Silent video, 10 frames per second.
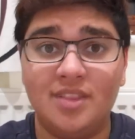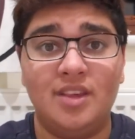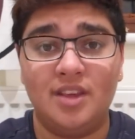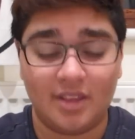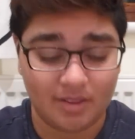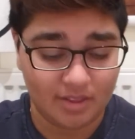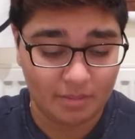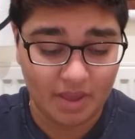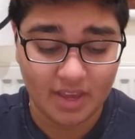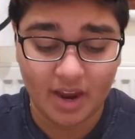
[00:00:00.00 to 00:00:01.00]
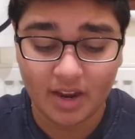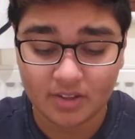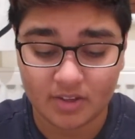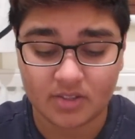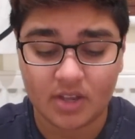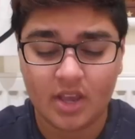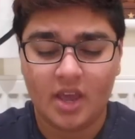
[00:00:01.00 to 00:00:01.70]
the main characters.